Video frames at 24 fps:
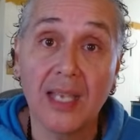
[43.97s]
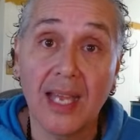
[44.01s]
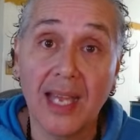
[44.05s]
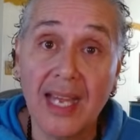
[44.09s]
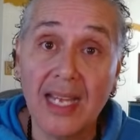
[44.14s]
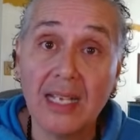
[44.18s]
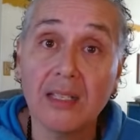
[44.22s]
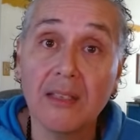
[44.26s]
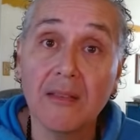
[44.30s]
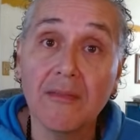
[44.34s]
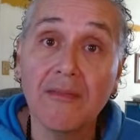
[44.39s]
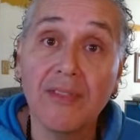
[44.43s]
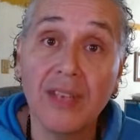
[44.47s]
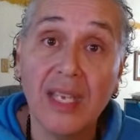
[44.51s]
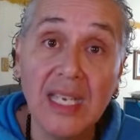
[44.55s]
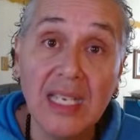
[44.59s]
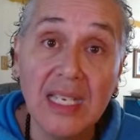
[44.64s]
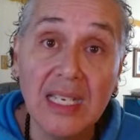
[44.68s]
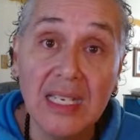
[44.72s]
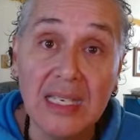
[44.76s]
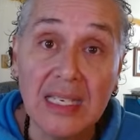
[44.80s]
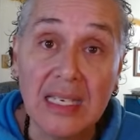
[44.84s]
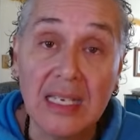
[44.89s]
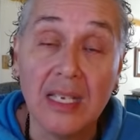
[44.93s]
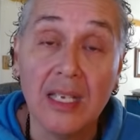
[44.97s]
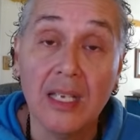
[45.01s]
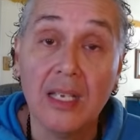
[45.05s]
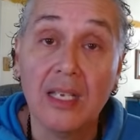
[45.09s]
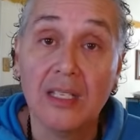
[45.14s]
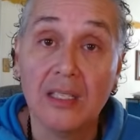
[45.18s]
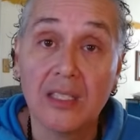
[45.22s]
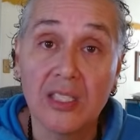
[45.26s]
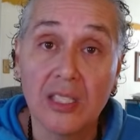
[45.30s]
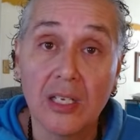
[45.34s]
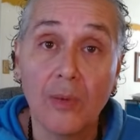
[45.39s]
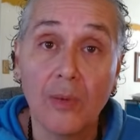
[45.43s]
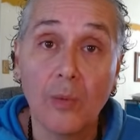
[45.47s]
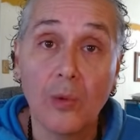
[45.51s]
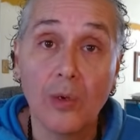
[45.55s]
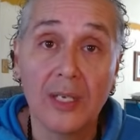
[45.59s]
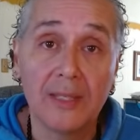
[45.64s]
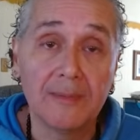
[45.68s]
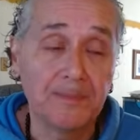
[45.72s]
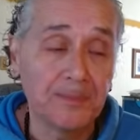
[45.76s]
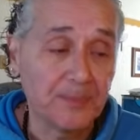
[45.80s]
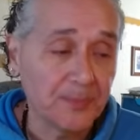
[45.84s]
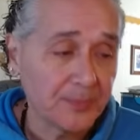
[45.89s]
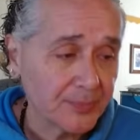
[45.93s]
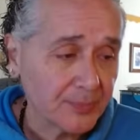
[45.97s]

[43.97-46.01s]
activating someone